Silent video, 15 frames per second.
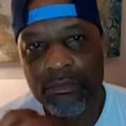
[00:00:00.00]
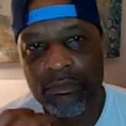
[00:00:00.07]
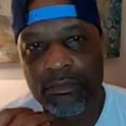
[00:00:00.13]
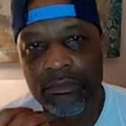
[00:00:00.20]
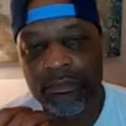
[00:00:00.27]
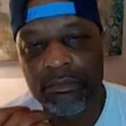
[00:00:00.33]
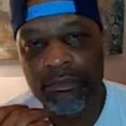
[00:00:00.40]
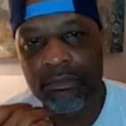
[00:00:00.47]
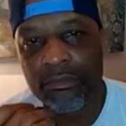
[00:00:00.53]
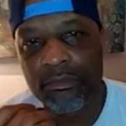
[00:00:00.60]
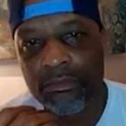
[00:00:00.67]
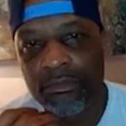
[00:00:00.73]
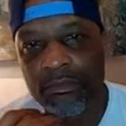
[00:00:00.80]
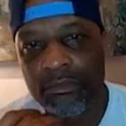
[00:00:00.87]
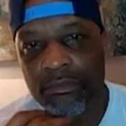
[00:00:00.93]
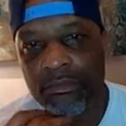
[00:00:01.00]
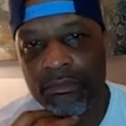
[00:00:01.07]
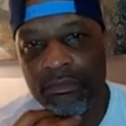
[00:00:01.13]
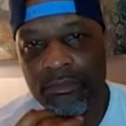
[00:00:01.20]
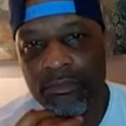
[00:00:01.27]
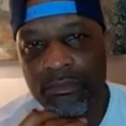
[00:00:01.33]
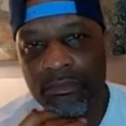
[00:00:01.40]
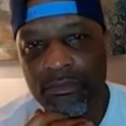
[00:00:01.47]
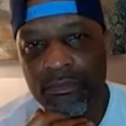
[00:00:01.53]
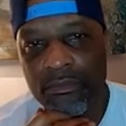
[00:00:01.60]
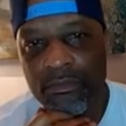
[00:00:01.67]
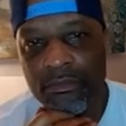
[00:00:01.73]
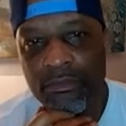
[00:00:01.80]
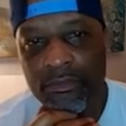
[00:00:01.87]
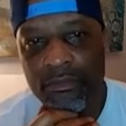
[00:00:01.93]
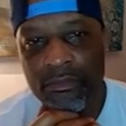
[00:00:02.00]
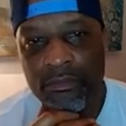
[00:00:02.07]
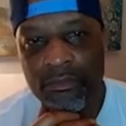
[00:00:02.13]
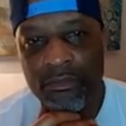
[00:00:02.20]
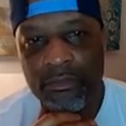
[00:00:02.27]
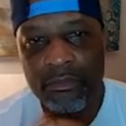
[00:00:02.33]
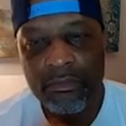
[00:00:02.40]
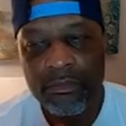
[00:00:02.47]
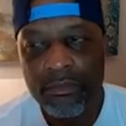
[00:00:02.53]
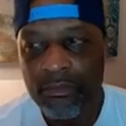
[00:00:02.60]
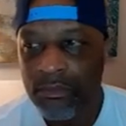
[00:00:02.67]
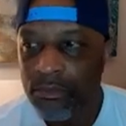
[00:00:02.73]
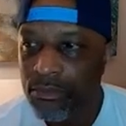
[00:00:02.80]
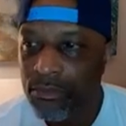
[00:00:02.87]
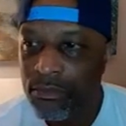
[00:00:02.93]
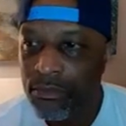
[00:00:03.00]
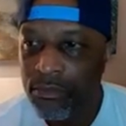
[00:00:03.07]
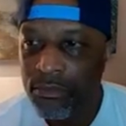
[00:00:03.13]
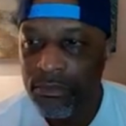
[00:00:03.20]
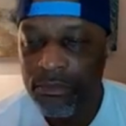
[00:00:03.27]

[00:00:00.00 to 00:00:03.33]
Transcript: This person isn't speaking.